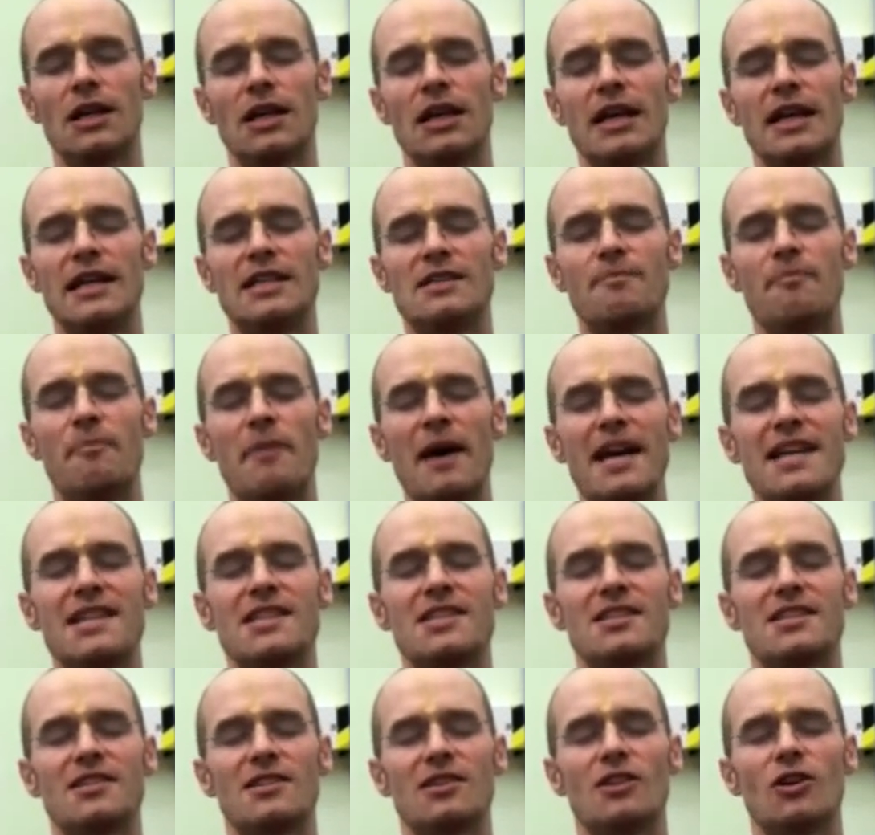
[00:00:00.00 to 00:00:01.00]
is
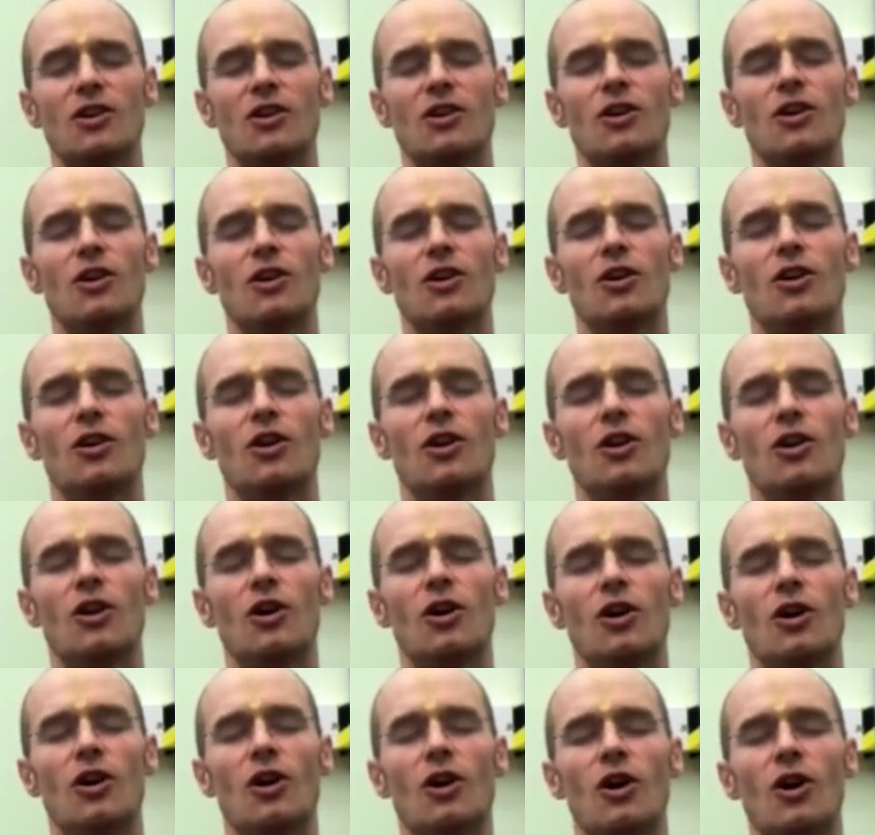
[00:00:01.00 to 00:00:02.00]
based
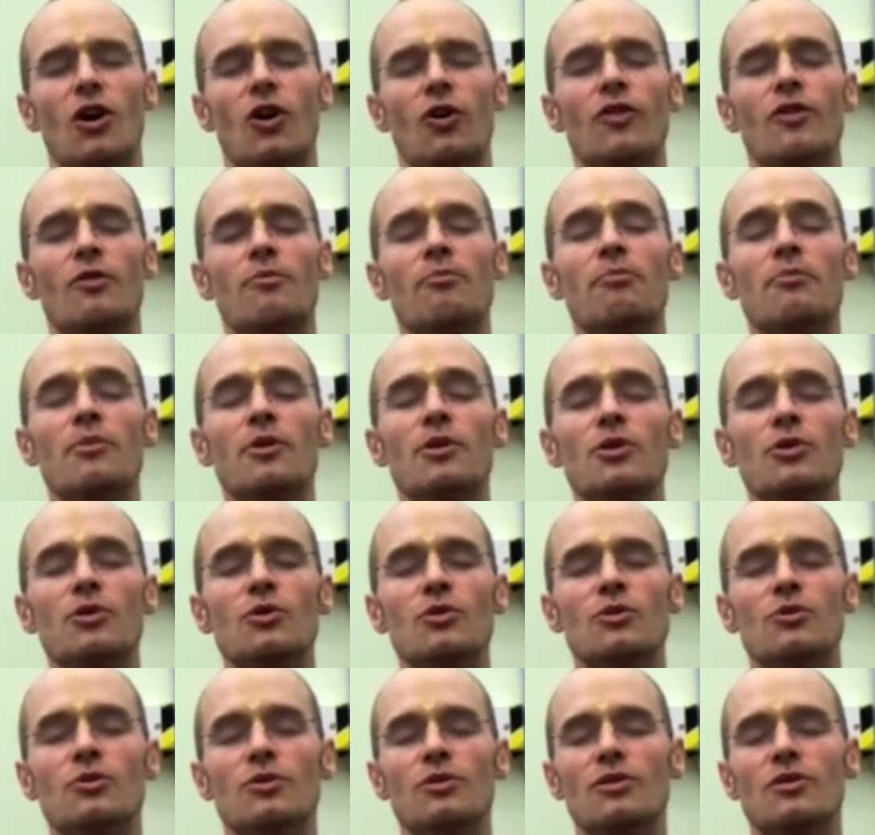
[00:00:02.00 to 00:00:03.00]
on the
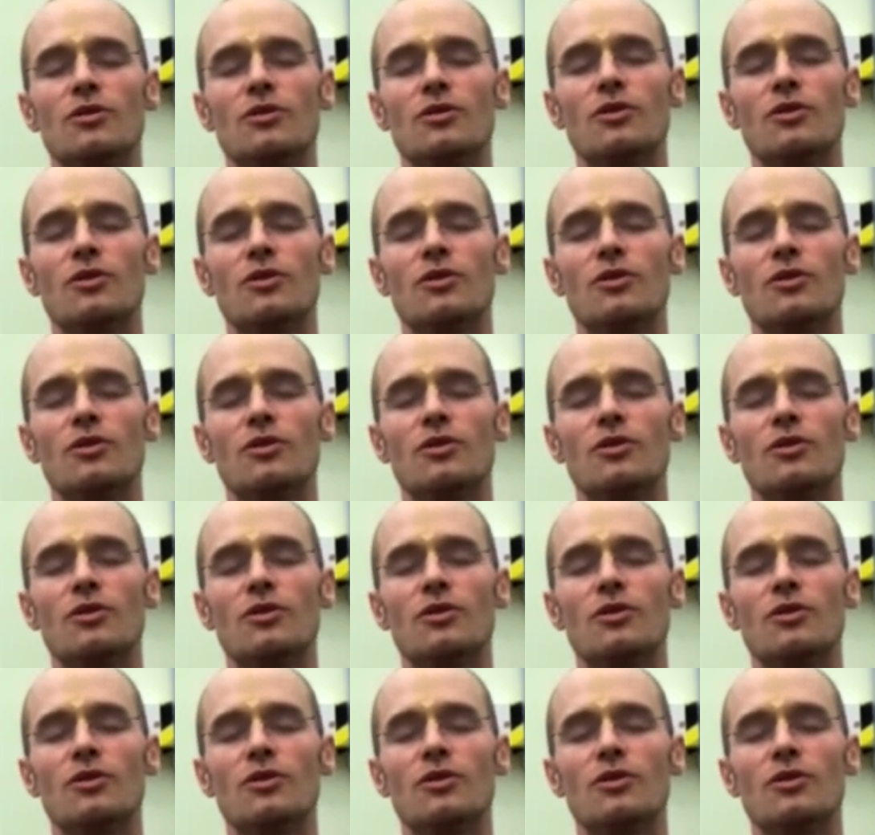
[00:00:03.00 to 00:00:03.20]
mood